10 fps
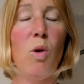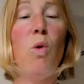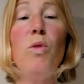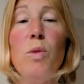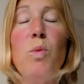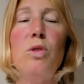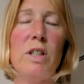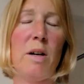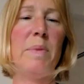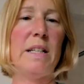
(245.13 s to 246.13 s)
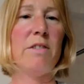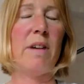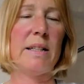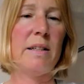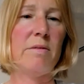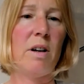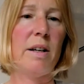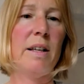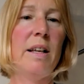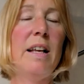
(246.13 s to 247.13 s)
all the water companies are at it,
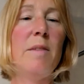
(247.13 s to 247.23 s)
right?